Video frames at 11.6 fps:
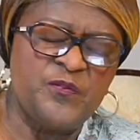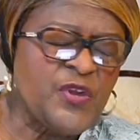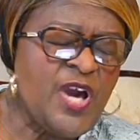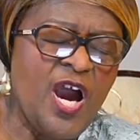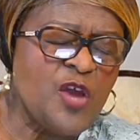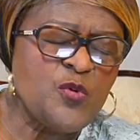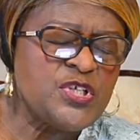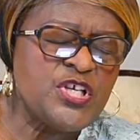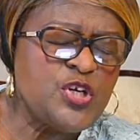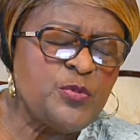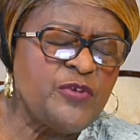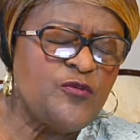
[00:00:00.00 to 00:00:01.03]
God was
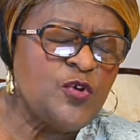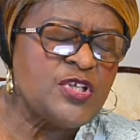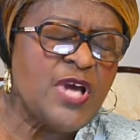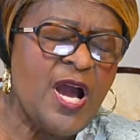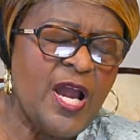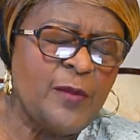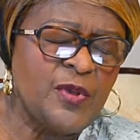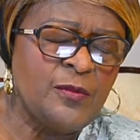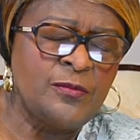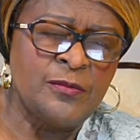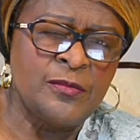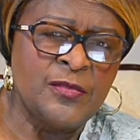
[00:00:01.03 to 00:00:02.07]
here before time.
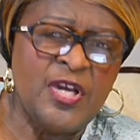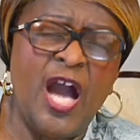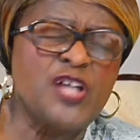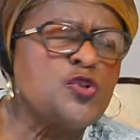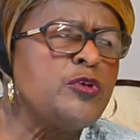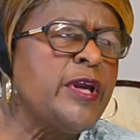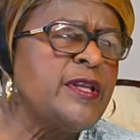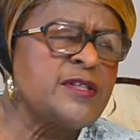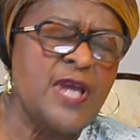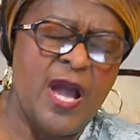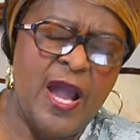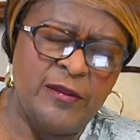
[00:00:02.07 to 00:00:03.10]
God created
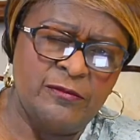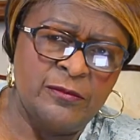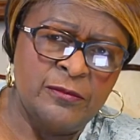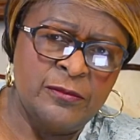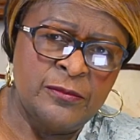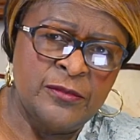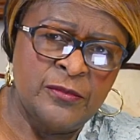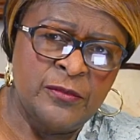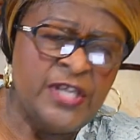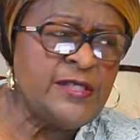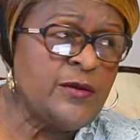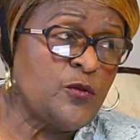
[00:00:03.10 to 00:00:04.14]
time.
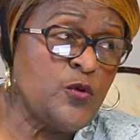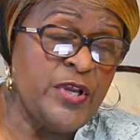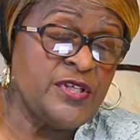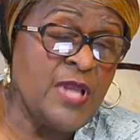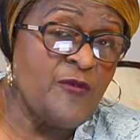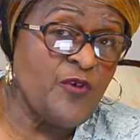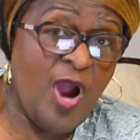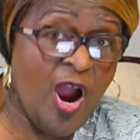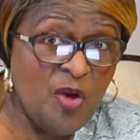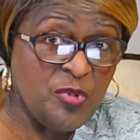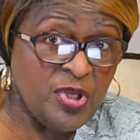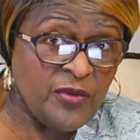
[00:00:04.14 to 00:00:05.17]
He created time for
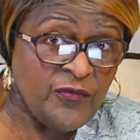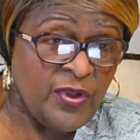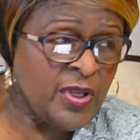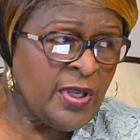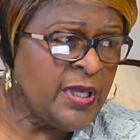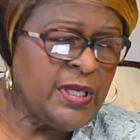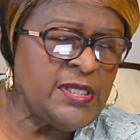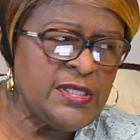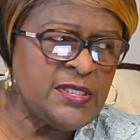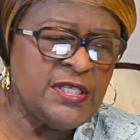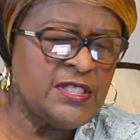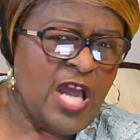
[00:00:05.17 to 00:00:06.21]
our benefit. He
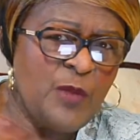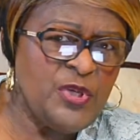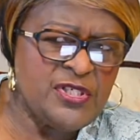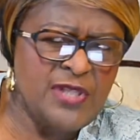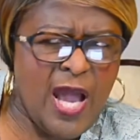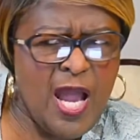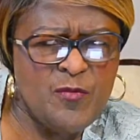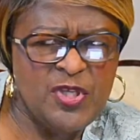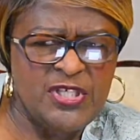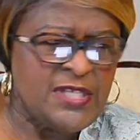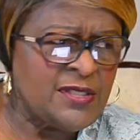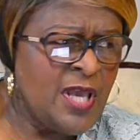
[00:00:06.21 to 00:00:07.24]
didn't need time. He's
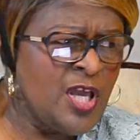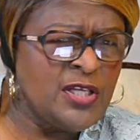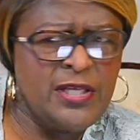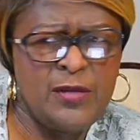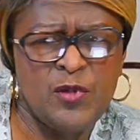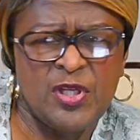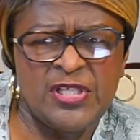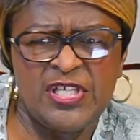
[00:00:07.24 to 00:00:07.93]
timeless. He's limitless.